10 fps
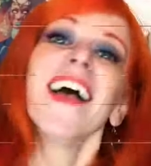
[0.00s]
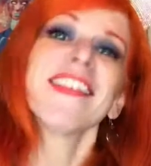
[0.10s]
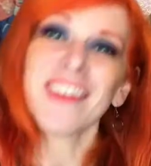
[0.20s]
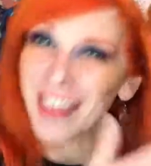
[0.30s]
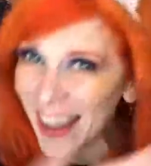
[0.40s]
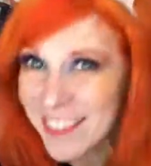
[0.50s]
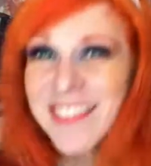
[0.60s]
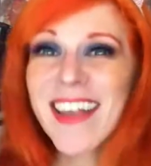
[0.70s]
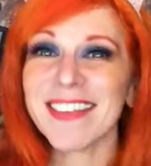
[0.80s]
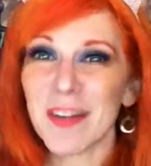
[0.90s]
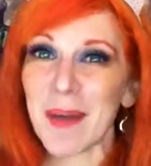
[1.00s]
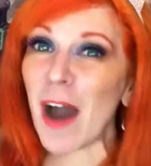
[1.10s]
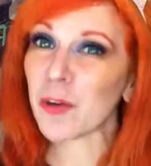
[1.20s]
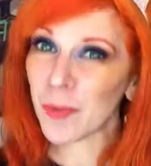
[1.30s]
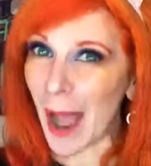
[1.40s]
So that just
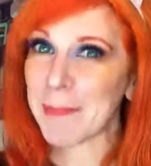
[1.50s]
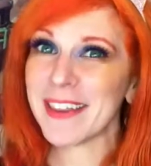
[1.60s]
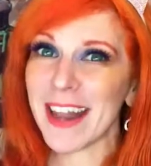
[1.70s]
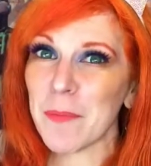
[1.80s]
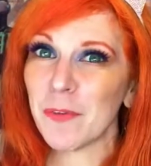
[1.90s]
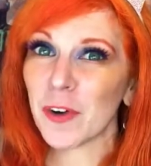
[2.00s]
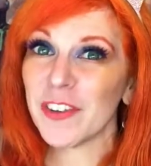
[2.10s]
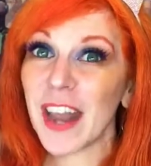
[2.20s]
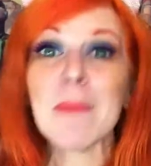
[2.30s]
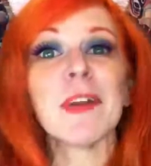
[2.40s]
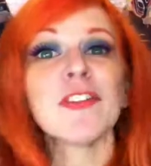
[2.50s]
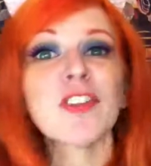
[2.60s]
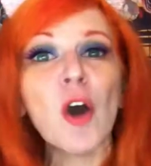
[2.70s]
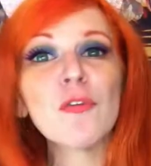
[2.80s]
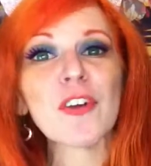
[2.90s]
about wraps it up for today, but
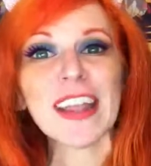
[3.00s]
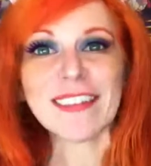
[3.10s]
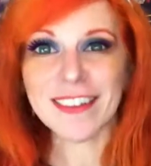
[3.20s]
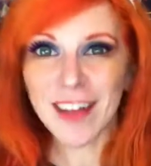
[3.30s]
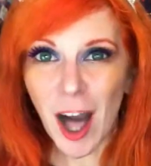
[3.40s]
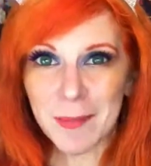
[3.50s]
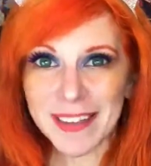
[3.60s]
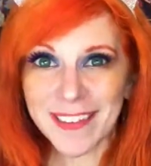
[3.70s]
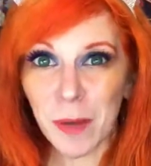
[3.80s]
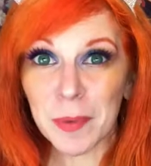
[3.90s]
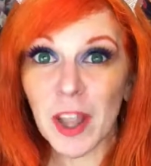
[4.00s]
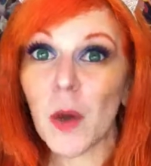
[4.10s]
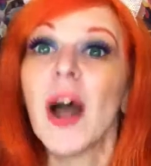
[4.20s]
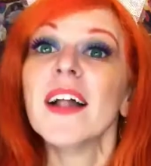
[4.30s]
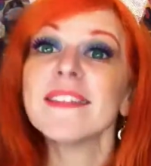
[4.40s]
don't forget to comment down below.